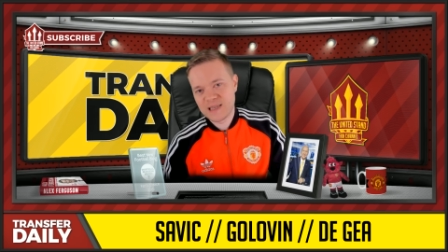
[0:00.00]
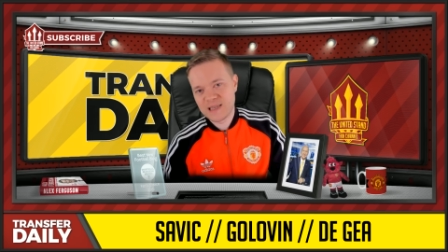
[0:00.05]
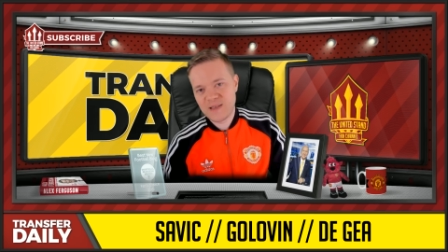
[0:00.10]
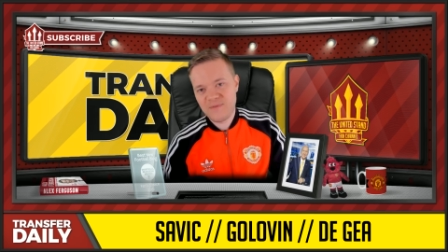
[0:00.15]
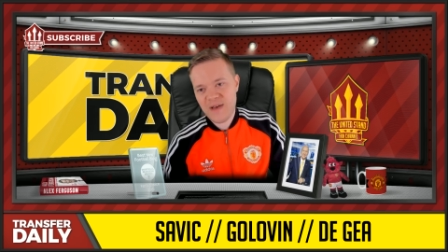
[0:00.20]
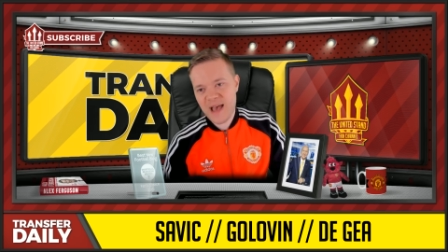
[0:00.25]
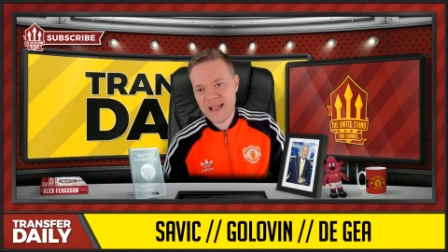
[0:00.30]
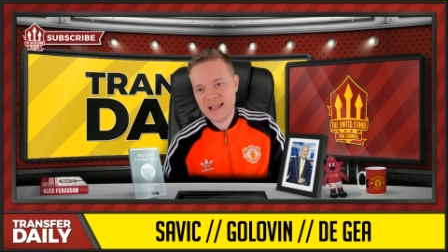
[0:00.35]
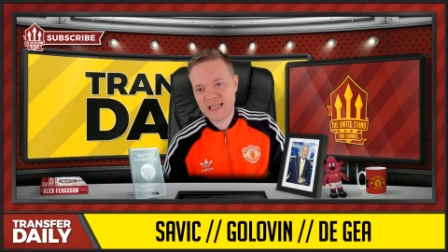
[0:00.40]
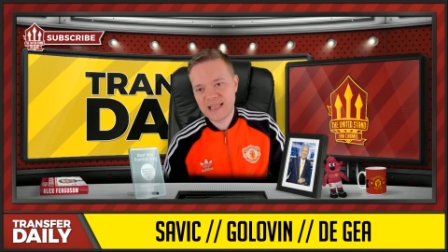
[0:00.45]
to the
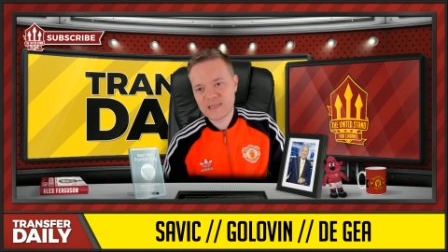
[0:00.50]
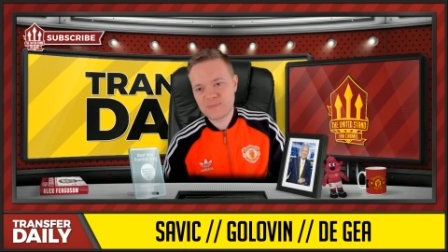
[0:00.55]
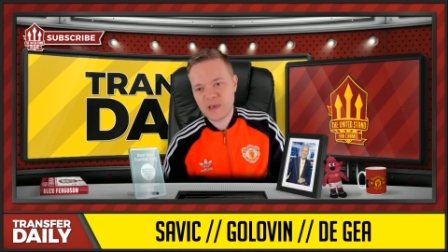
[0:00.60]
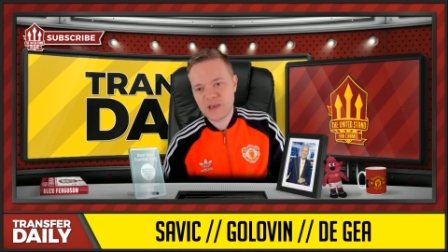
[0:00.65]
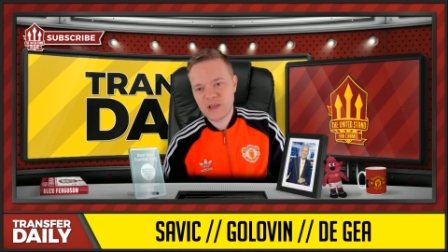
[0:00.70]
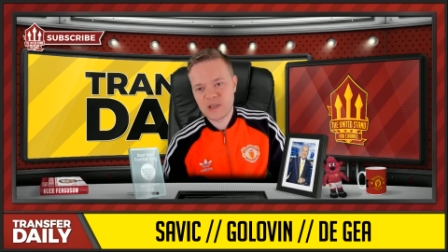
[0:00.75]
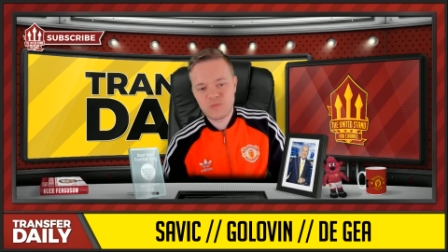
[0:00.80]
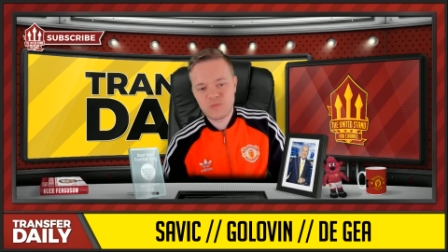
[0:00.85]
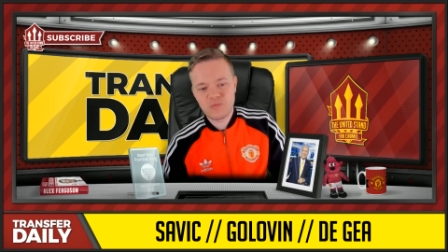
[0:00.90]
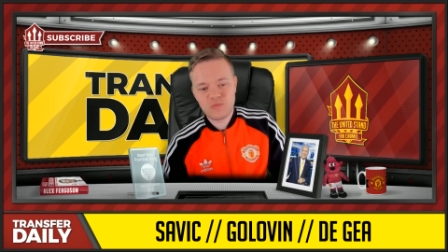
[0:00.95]
fans
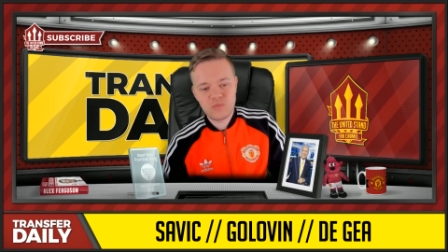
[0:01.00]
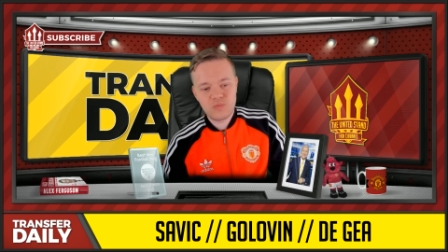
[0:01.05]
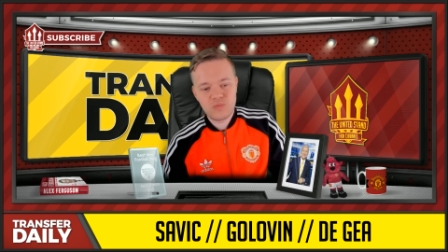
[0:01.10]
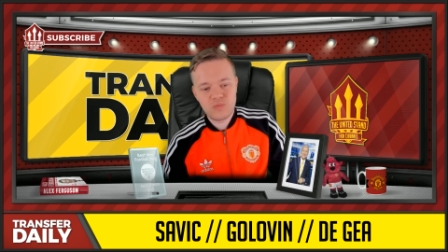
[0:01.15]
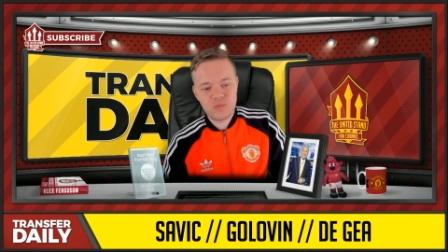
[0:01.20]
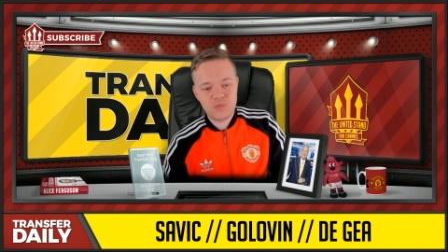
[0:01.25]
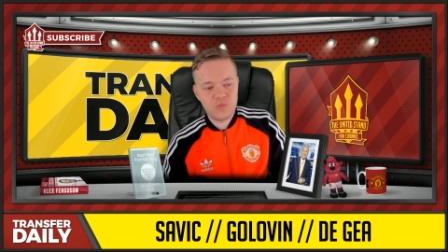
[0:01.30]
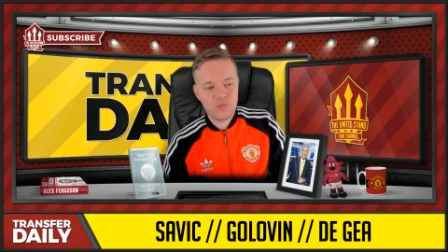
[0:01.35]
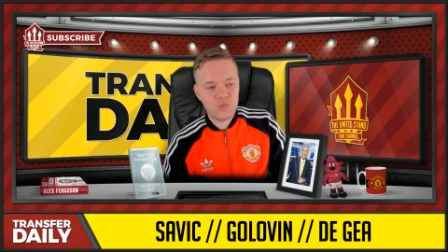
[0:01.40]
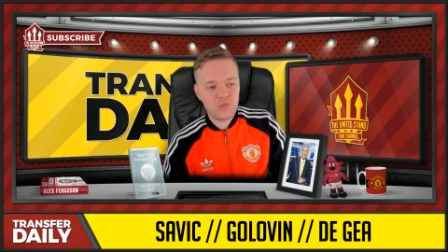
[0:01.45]
because
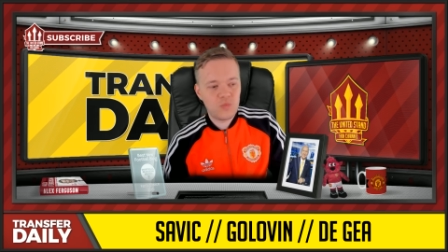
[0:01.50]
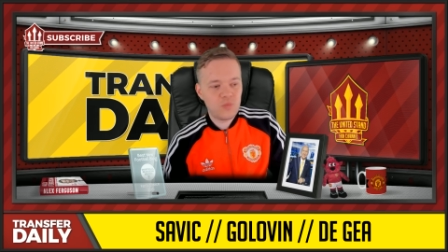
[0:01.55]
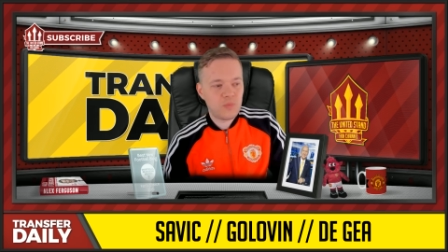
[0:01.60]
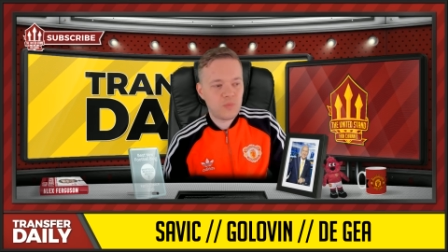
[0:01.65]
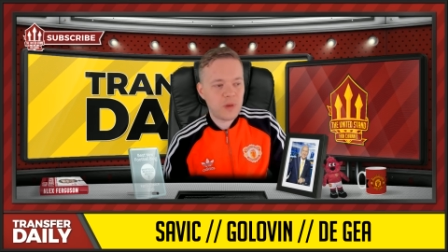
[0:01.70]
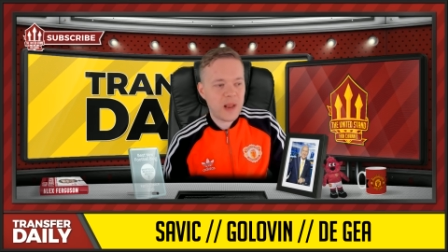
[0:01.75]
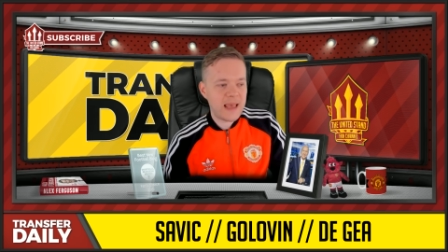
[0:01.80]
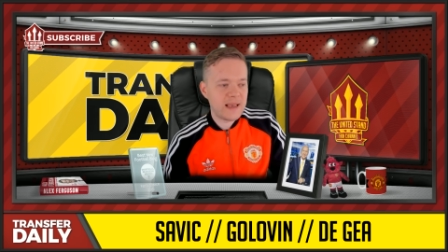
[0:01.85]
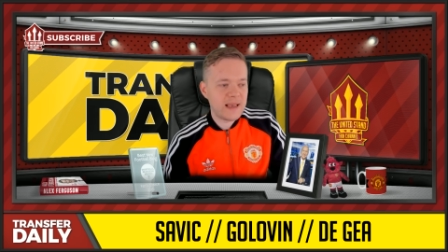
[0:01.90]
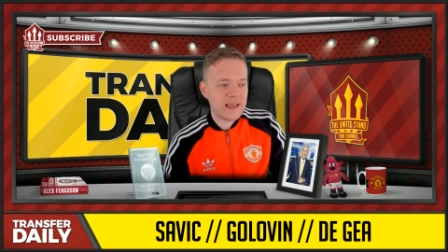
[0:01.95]

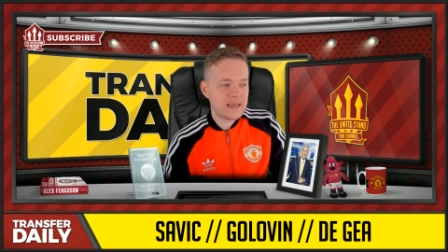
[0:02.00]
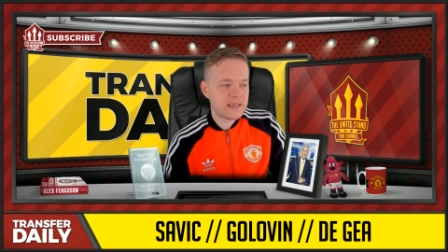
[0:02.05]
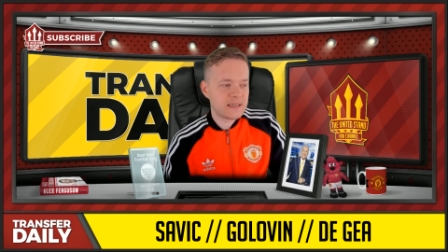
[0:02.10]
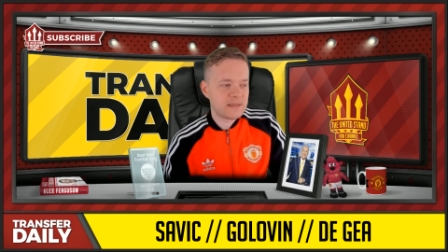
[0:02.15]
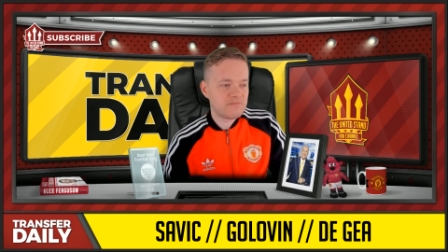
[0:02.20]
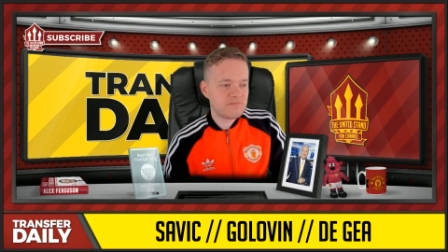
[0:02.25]
players